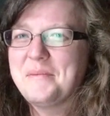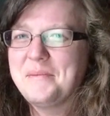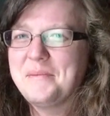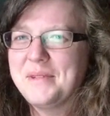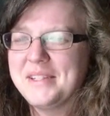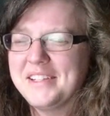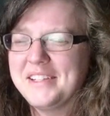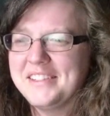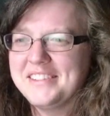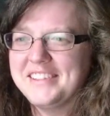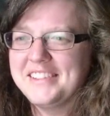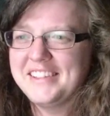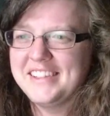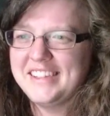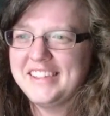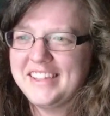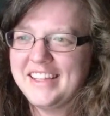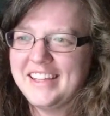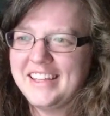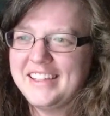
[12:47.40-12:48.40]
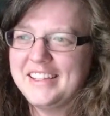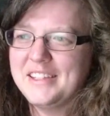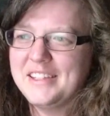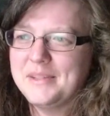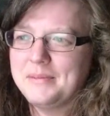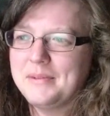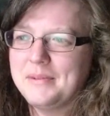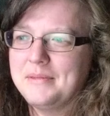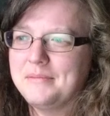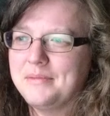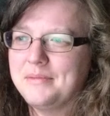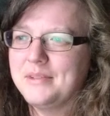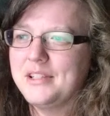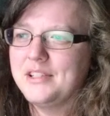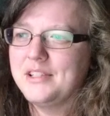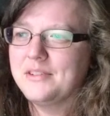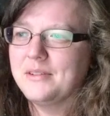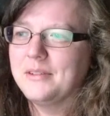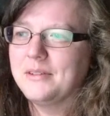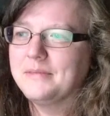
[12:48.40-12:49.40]
but other than that, it's been pretty
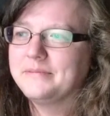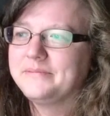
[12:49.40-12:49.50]
true.